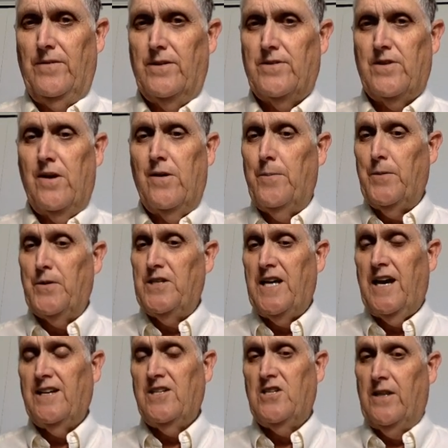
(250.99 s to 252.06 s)
There's no
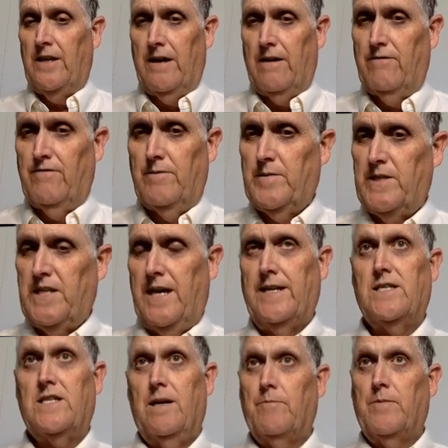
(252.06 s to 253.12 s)
protection there from
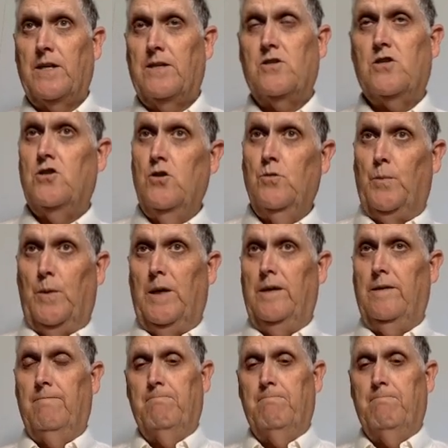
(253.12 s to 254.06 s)
saying something stupid.